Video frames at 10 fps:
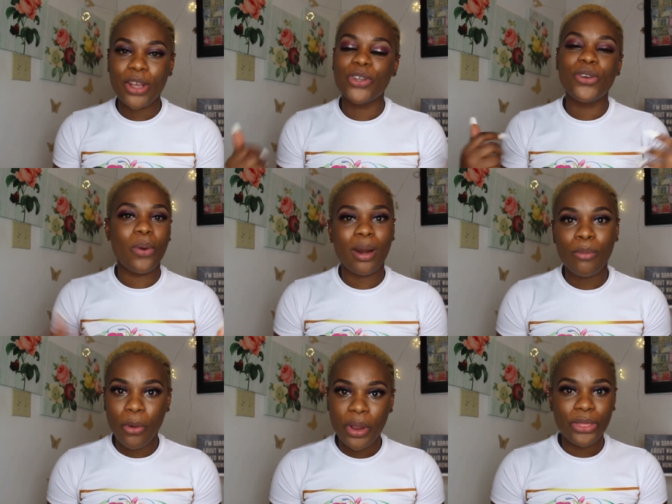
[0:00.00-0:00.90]
you know what
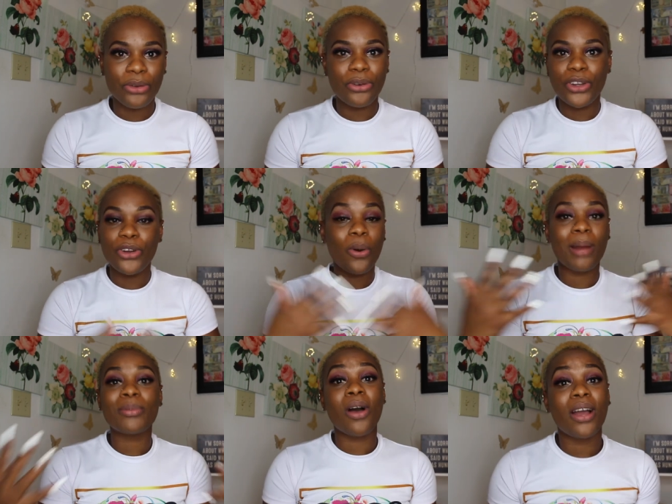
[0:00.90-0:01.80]
I'm going through, you know
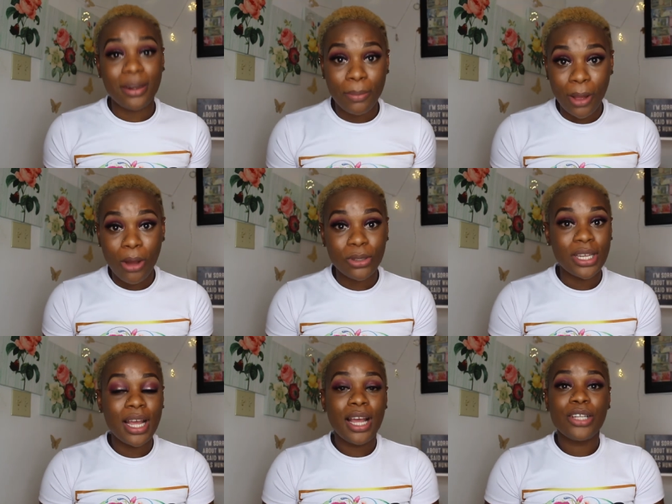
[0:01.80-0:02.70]
what I'm talking about,